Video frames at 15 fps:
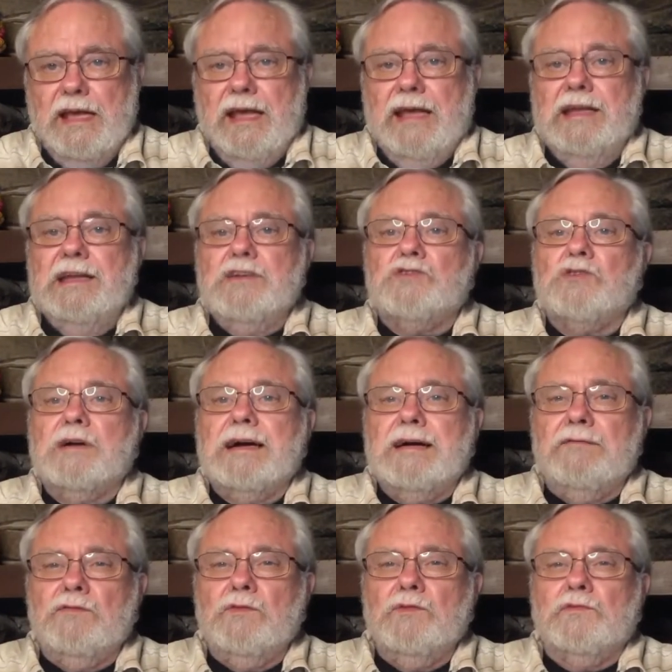and he
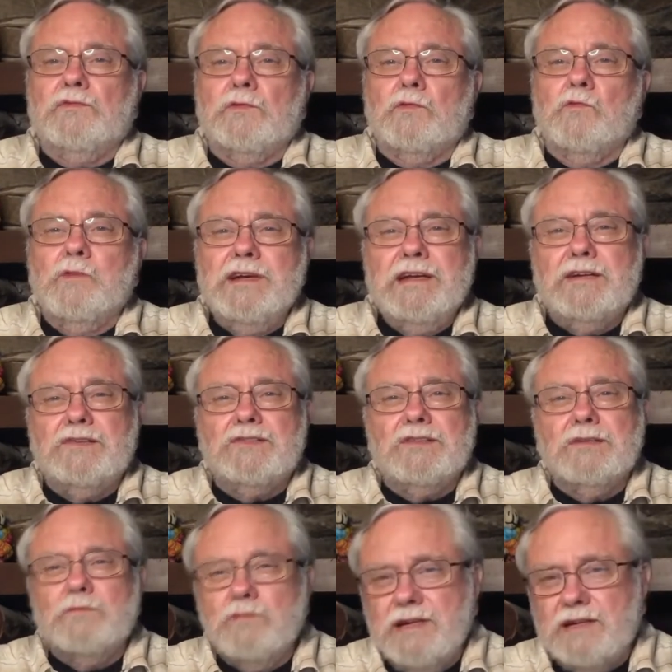traveled for weeks
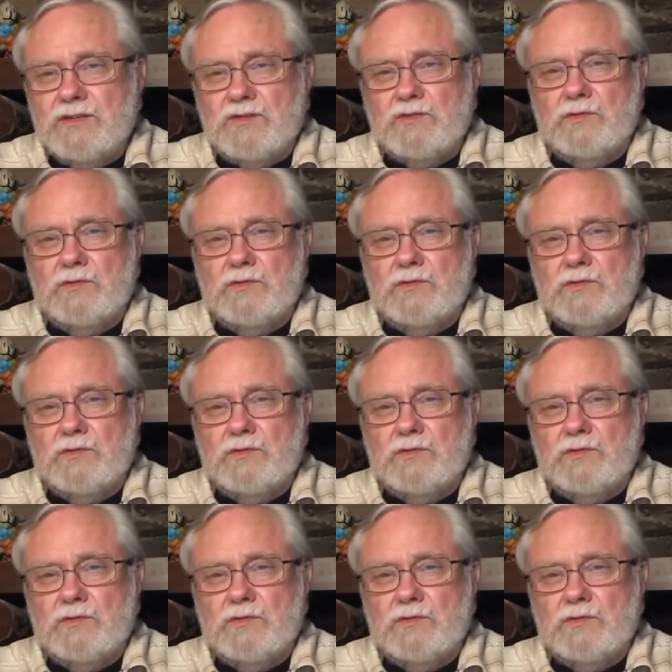and weeks